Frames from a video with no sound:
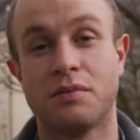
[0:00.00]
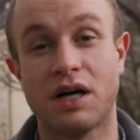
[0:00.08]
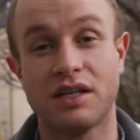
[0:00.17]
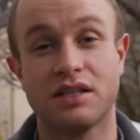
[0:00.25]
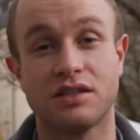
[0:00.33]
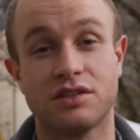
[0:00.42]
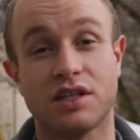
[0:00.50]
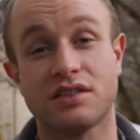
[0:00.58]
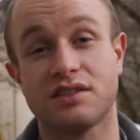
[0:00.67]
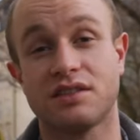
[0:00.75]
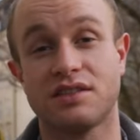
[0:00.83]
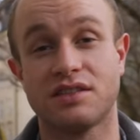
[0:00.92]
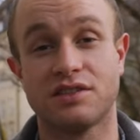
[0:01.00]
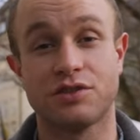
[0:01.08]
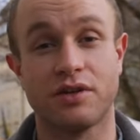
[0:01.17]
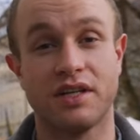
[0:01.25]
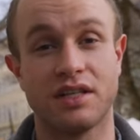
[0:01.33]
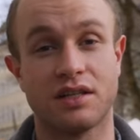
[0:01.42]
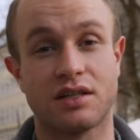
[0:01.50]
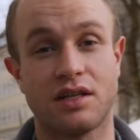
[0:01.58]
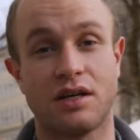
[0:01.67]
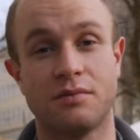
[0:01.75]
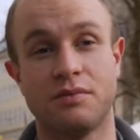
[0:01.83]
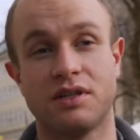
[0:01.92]
But just as it's joining the
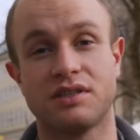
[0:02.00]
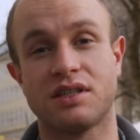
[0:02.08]
club,